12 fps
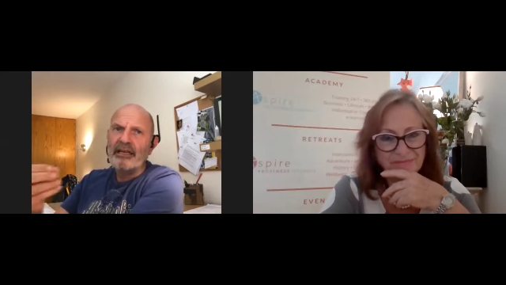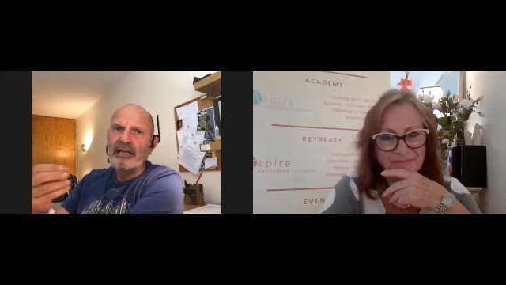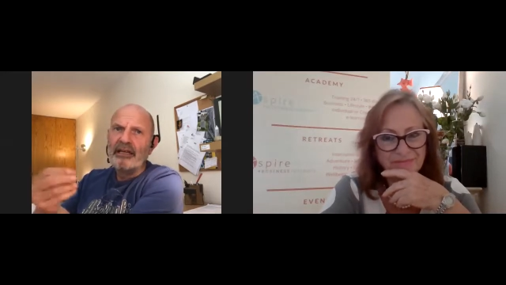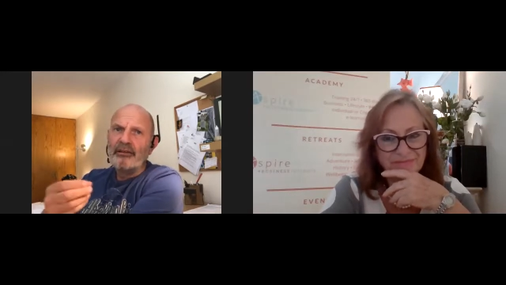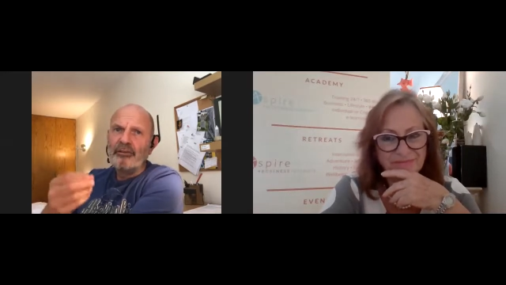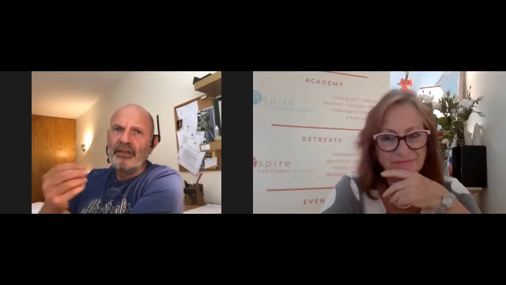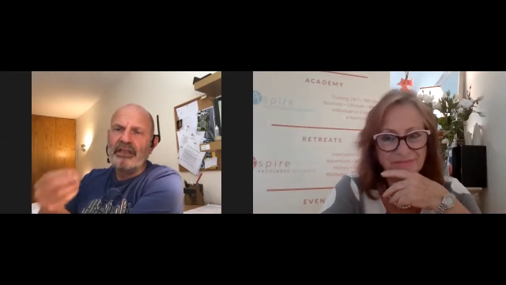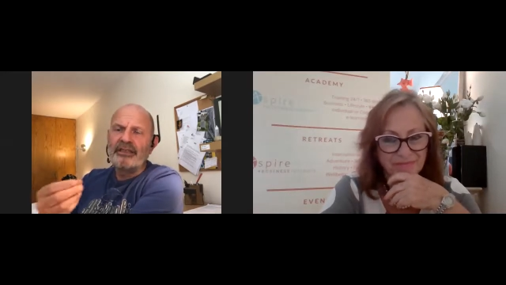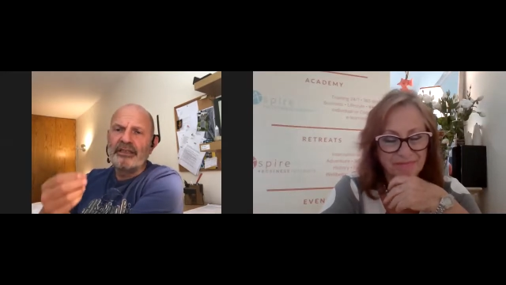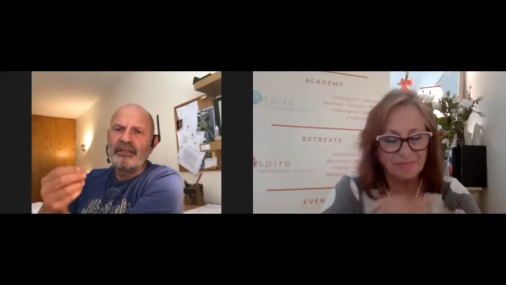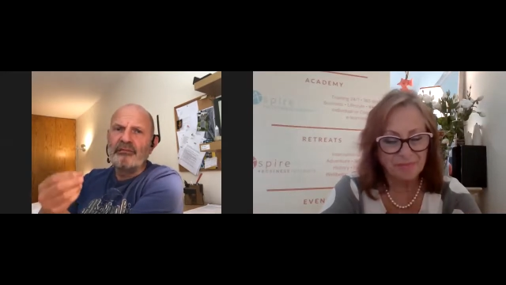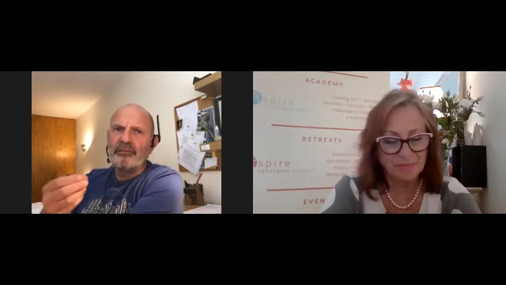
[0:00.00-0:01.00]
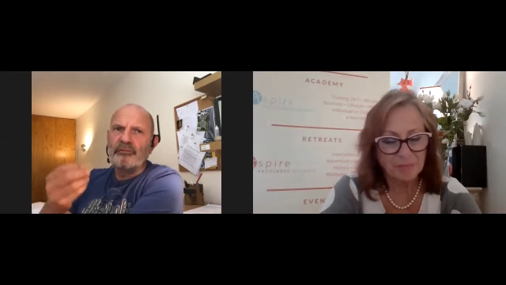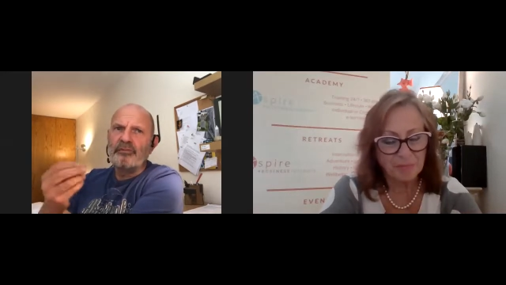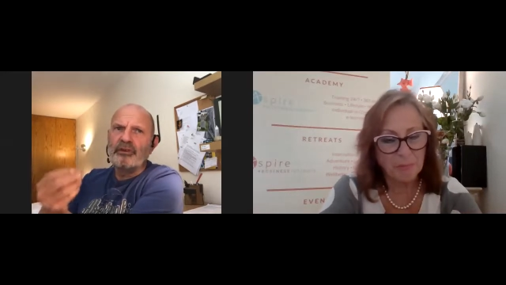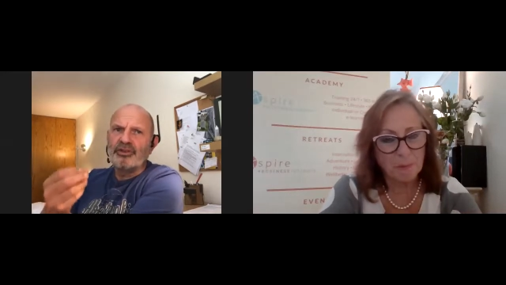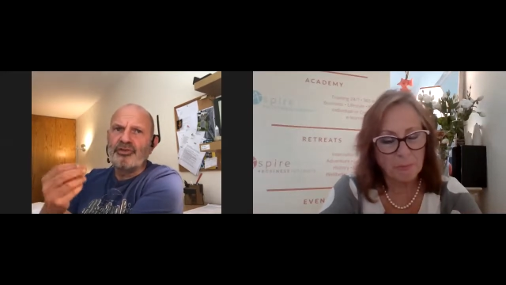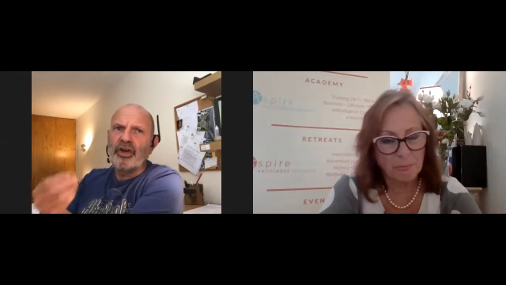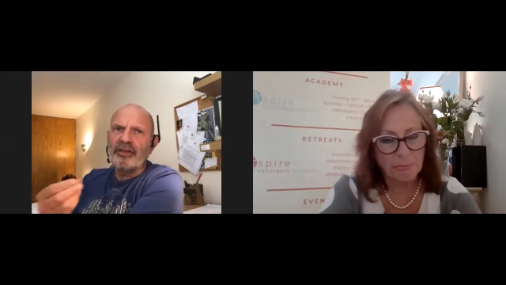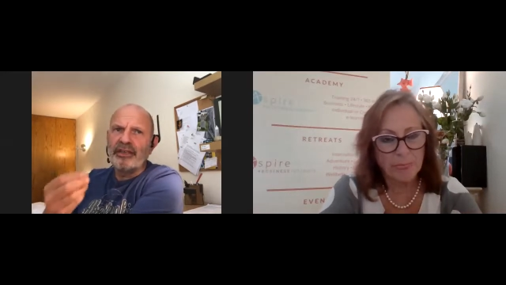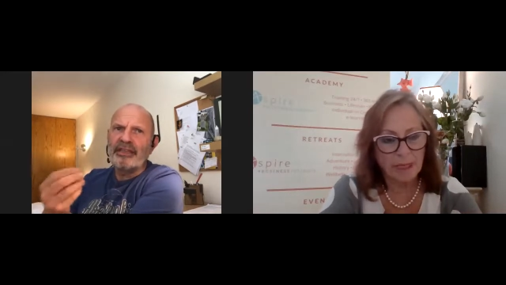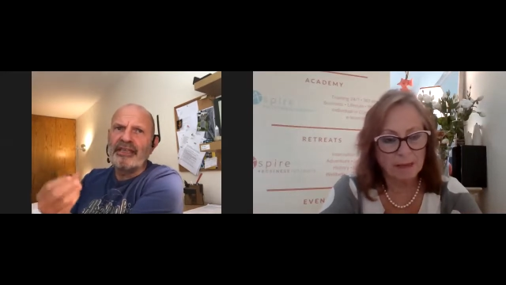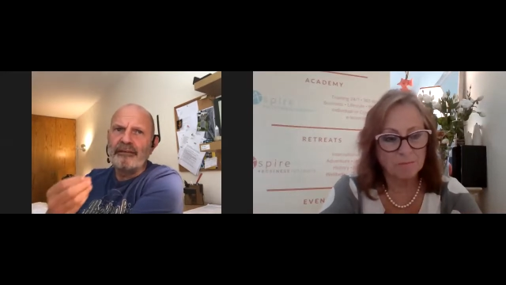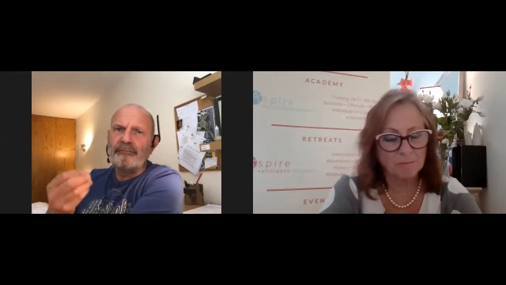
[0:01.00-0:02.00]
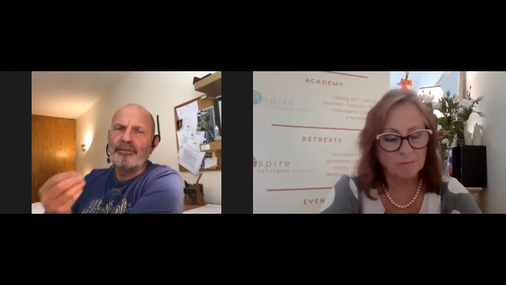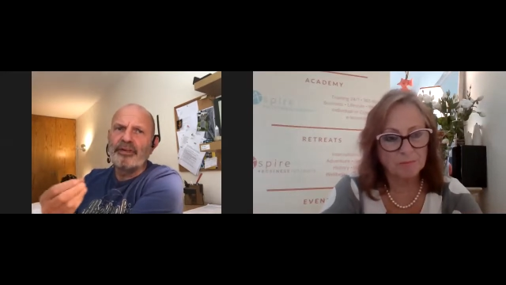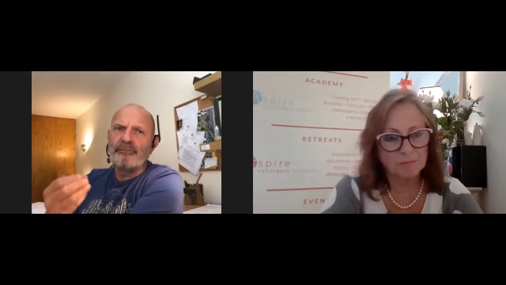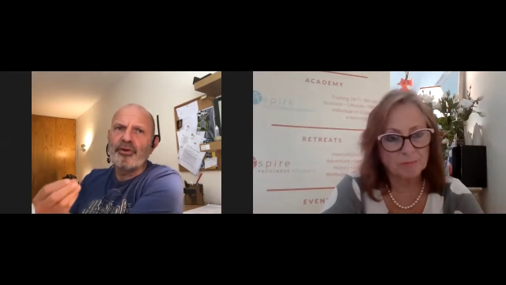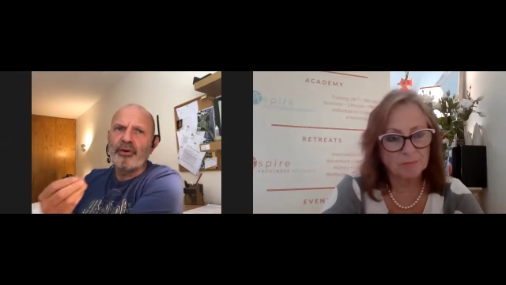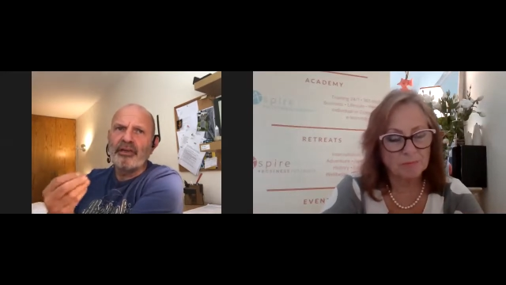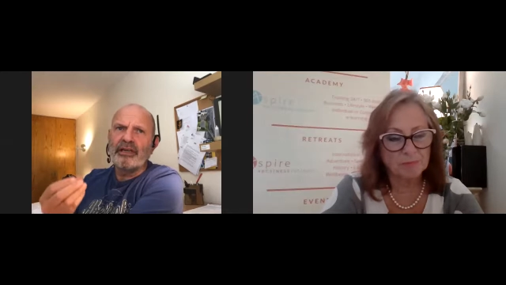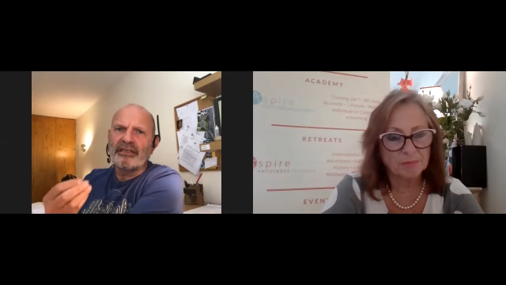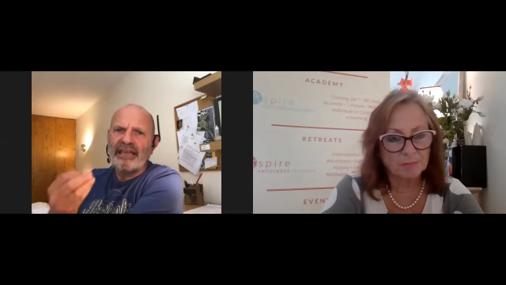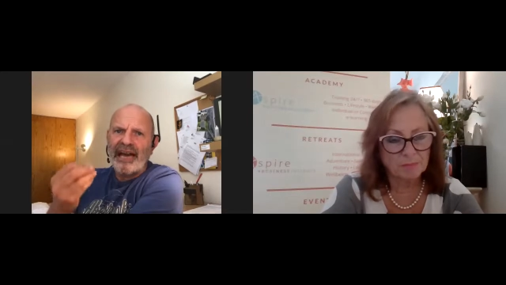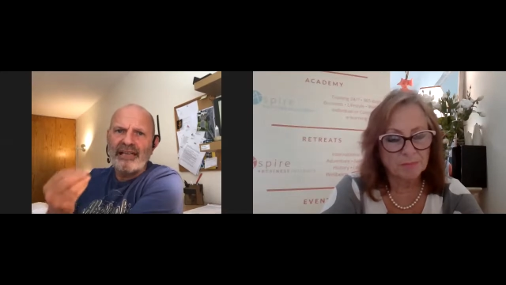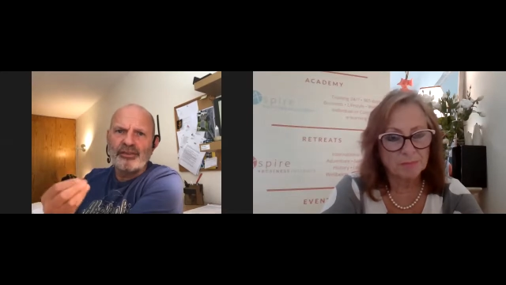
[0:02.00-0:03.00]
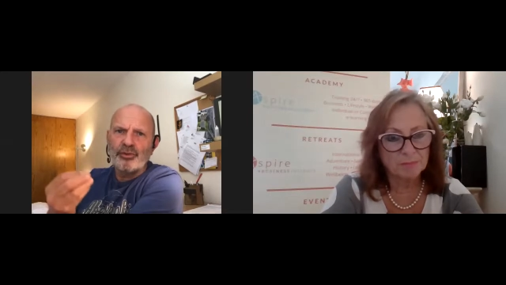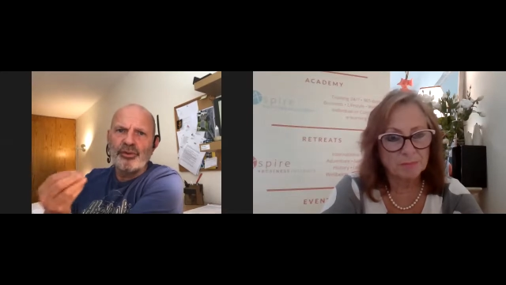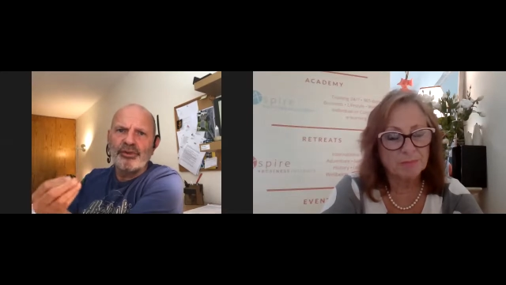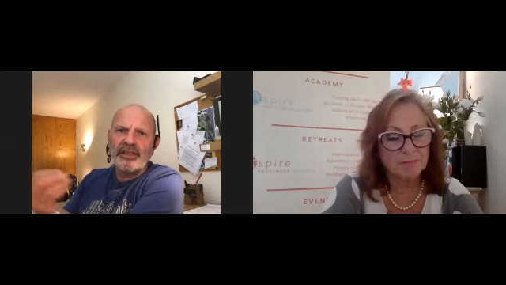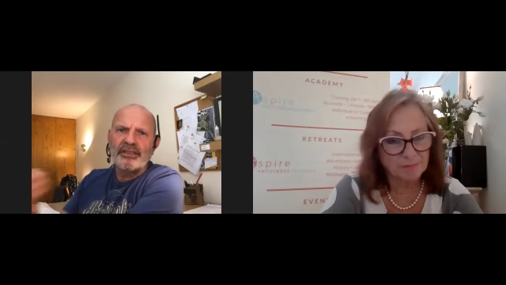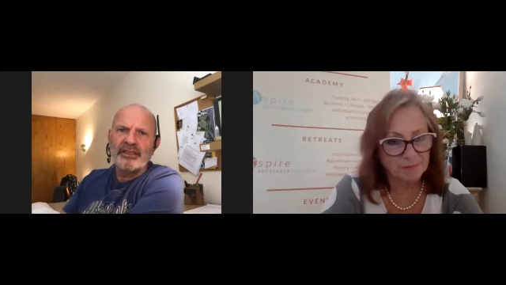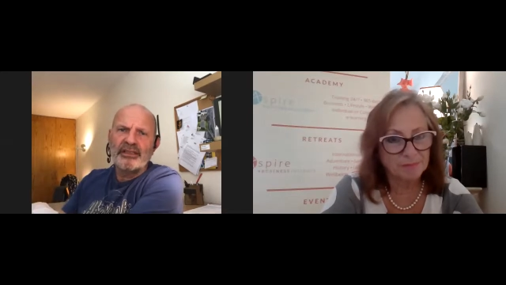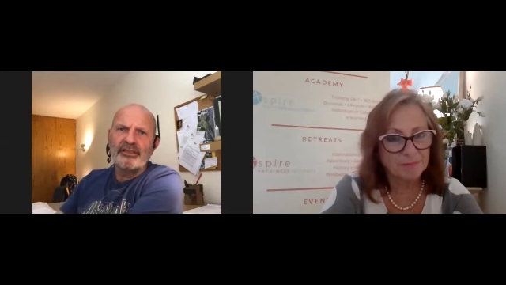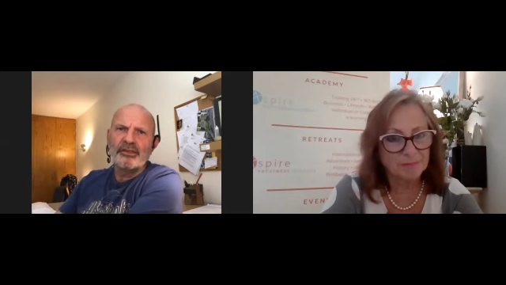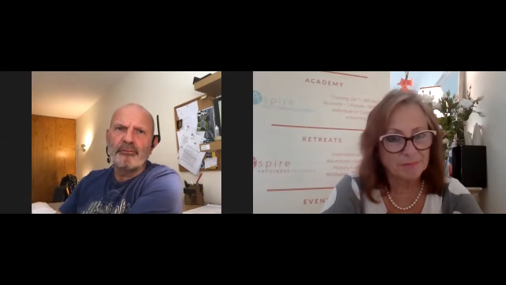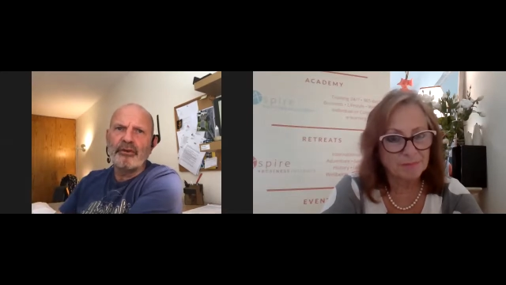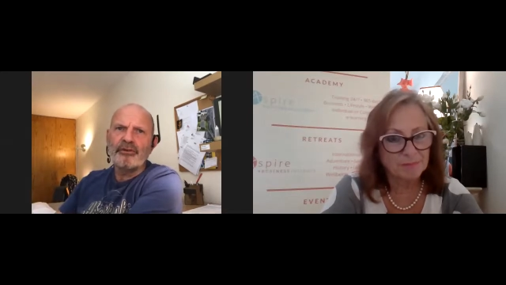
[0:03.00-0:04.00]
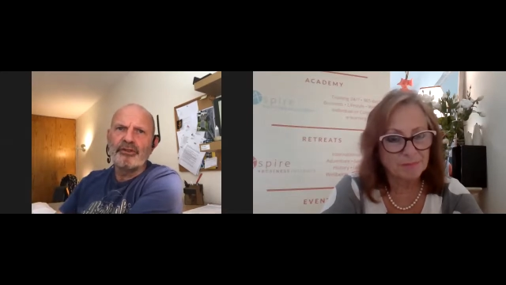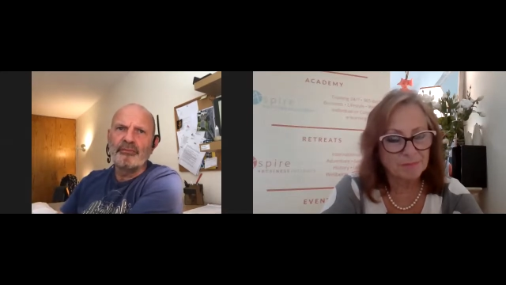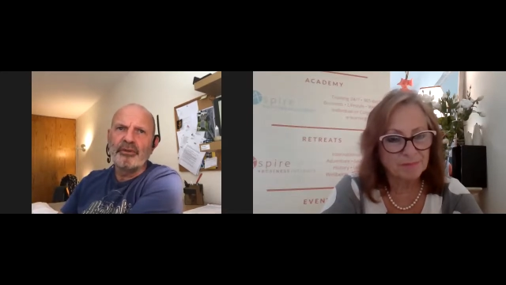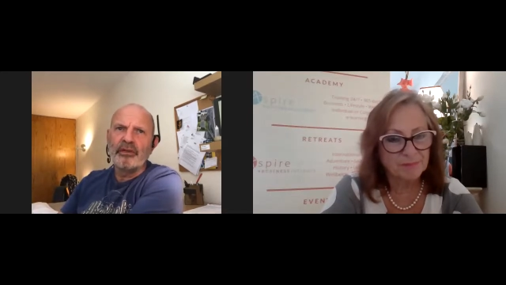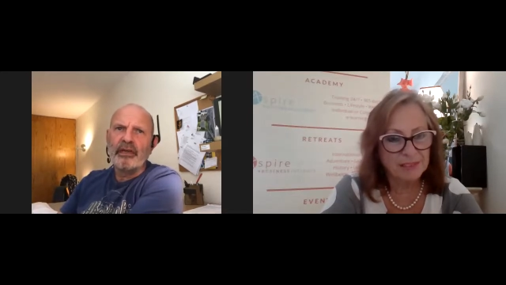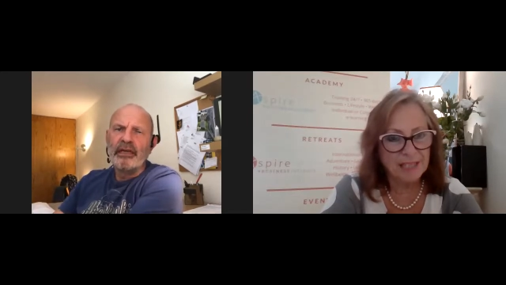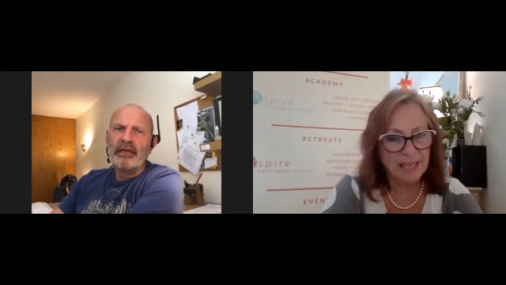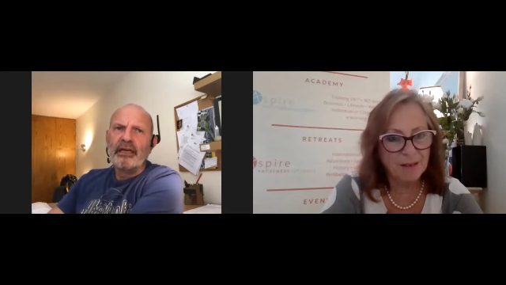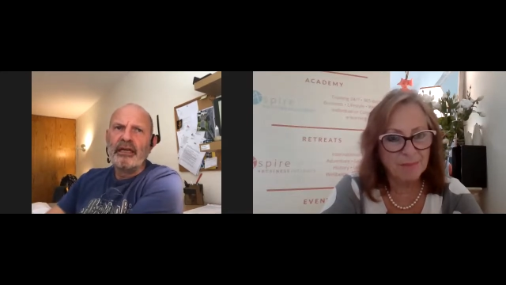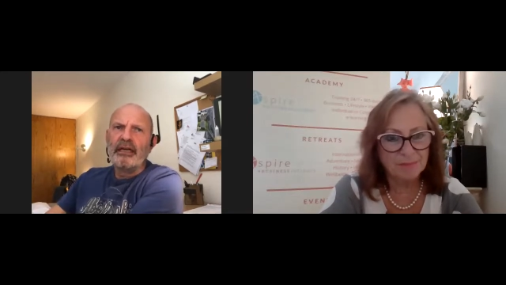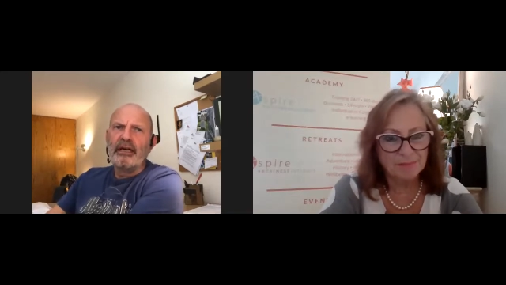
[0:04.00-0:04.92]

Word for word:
Speaker 1: Mm. We need. We're trying to keep the product as authentic as possible. Yeah.